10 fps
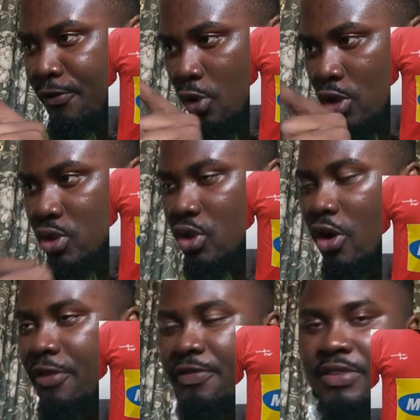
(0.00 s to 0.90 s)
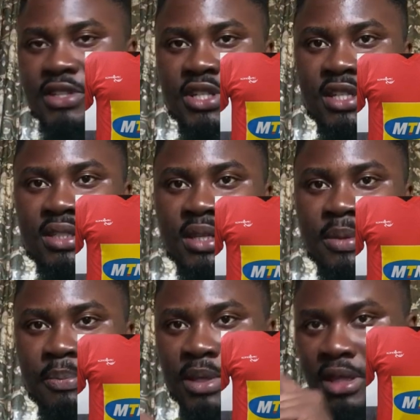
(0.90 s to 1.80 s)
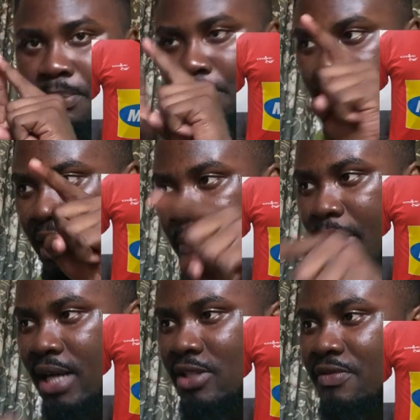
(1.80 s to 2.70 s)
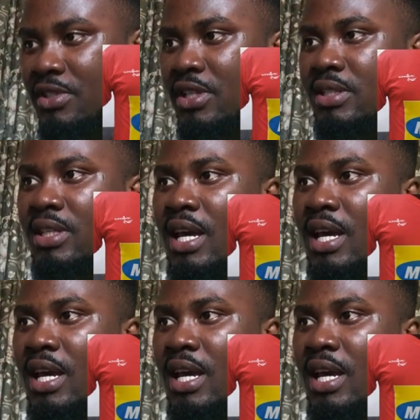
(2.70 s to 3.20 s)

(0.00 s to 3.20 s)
front of the jersey, the big part of the jersey,